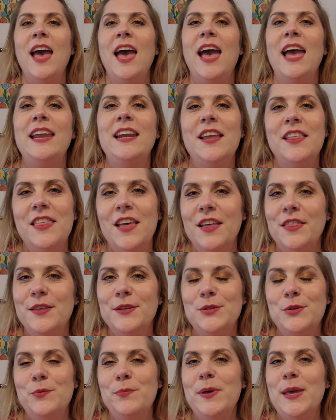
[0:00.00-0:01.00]
And I thought
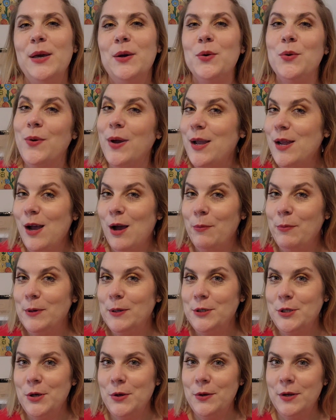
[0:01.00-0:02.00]
this would be a great
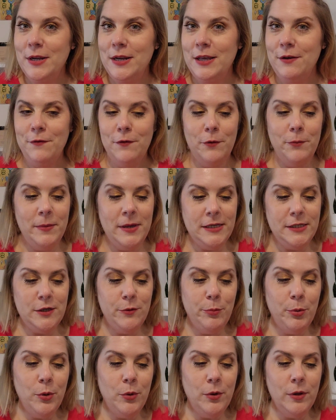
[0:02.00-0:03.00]
opportunity for me to
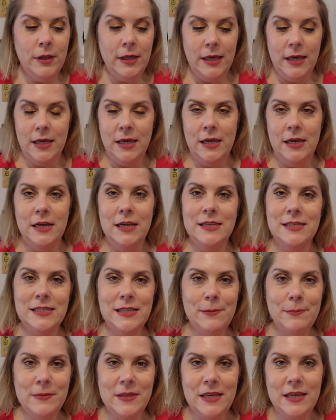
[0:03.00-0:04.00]
pull in
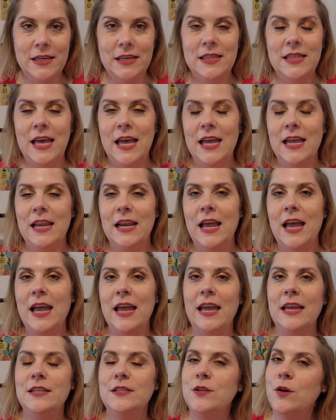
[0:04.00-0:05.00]
something that
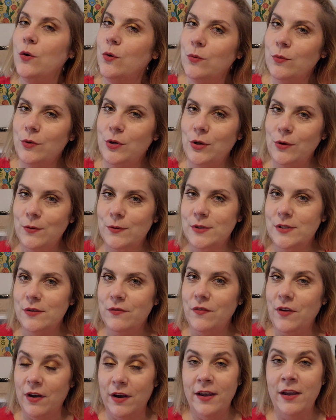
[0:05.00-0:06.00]
I don't use
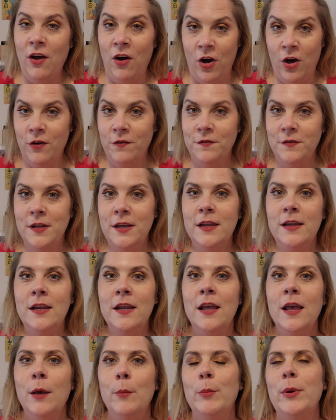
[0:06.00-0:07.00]
very
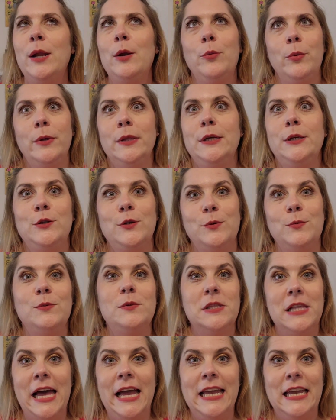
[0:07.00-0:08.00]
often, but I really do
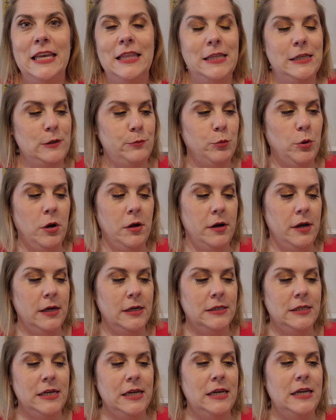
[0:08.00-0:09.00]
like this
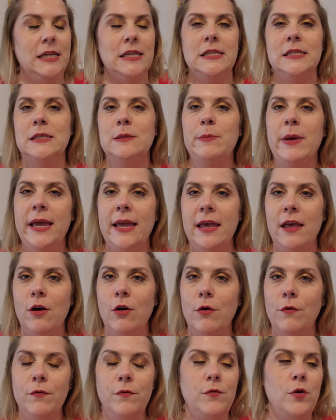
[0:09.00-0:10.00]
product. And it's my
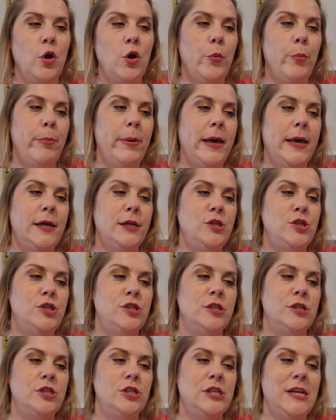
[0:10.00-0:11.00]
Elf No
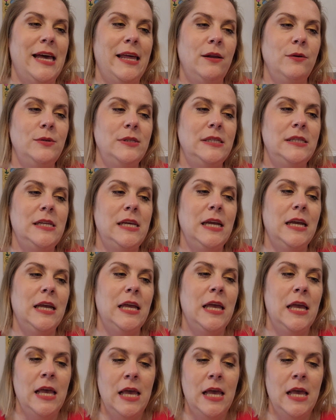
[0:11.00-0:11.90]
Budge Shadow Stick.